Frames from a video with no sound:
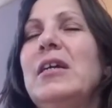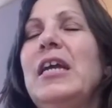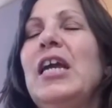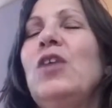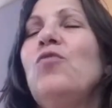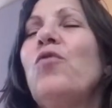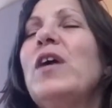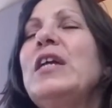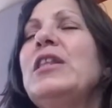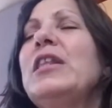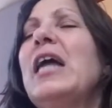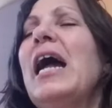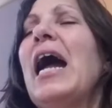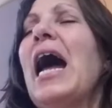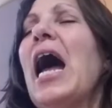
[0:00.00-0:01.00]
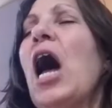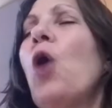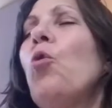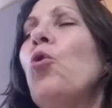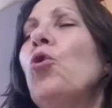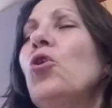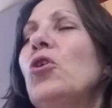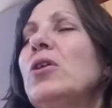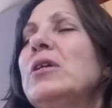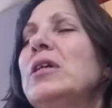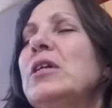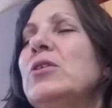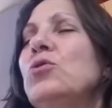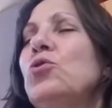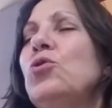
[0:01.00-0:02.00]
Invite the owl
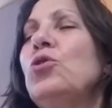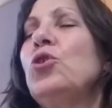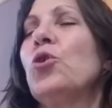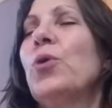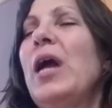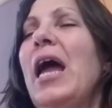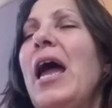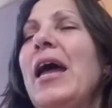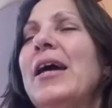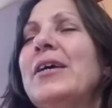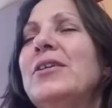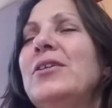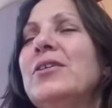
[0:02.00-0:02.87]
into your head.